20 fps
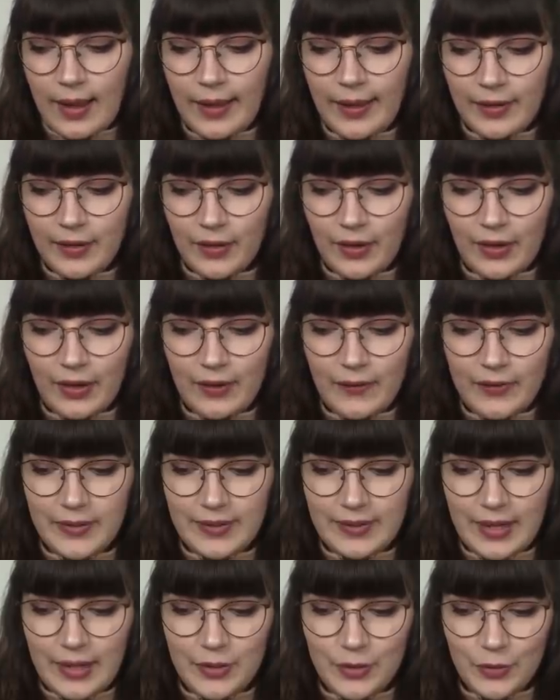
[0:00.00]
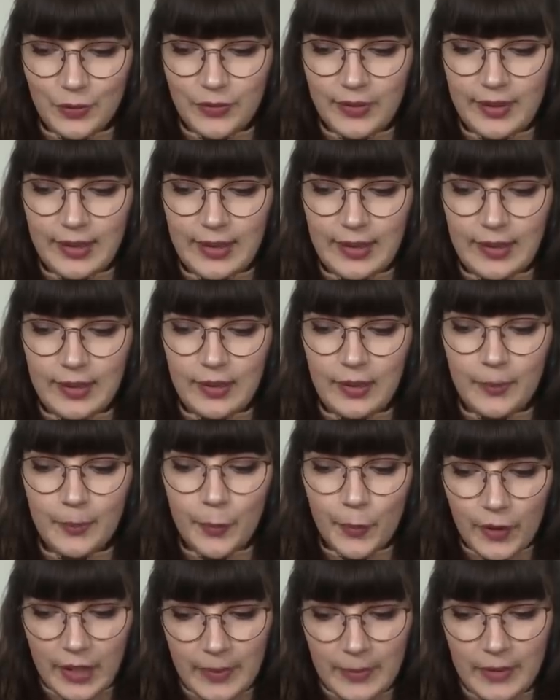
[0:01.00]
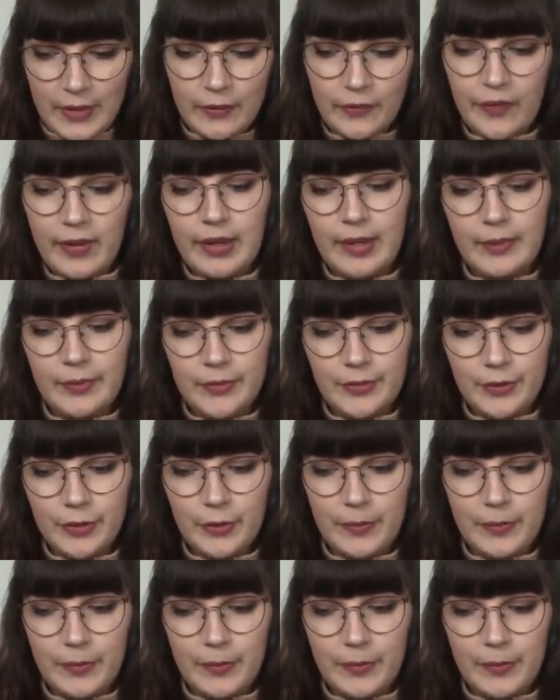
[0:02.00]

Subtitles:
And I've scheduled the appointment for him